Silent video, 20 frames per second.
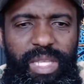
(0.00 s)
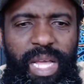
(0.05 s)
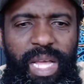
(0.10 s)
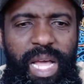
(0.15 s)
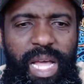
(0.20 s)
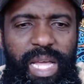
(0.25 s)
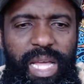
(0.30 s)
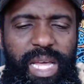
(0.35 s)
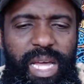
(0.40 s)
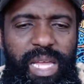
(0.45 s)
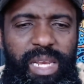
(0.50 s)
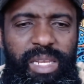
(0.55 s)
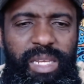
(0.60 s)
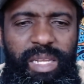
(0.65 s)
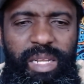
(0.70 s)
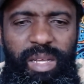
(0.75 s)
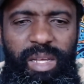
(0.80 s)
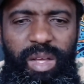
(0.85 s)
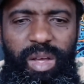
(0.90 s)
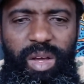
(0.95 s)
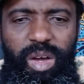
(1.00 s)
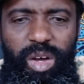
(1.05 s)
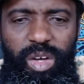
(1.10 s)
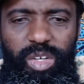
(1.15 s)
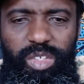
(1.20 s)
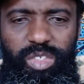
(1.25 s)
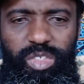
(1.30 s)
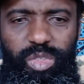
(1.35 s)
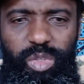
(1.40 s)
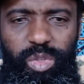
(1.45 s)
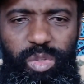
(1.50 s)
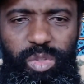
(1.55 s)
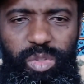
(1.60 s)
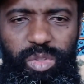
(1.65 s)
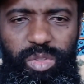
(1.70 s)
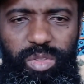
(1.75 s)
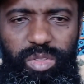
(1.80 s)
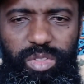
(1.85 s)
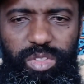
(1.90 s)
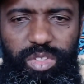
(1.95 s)
I can
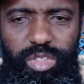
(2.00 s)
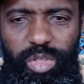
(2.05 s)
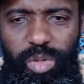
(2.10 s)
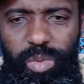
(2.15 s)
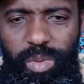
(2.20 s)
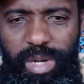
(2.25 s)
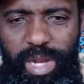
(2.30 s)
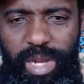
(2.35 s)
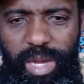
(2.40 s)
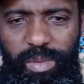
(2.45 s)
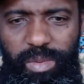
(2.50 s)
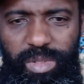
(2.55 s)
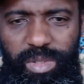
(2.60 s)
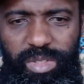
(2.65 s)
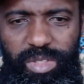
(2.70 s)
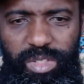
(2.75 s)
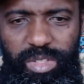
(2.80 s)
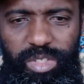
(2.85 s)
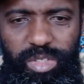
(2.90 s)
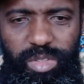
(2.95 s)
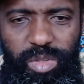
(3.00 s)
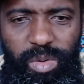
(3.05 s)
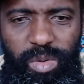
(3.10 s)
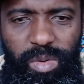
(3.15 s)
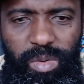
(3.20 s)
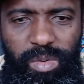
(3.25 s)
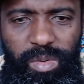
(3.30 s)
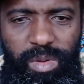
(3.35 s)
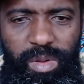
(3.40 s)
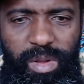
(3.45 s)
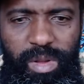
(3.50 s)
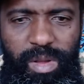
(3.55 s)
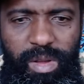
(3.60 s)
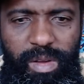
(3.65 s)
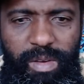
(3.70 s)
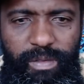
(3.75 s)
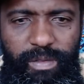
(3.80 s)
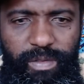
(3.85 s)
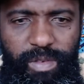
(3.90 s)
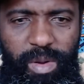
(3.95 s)
also show what I want to show
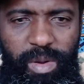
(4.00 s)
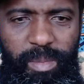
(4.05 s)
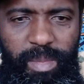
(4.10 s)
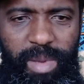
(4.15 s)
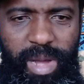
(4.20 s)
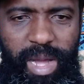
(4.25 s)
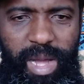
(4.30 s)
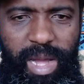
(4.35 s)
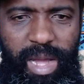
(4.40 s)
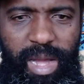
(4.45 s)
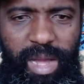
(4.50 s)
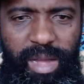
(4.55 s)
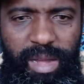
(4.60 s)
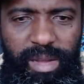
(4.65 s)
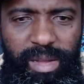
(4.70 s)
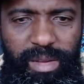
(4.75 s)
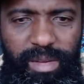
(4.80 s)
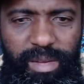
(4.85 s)
from my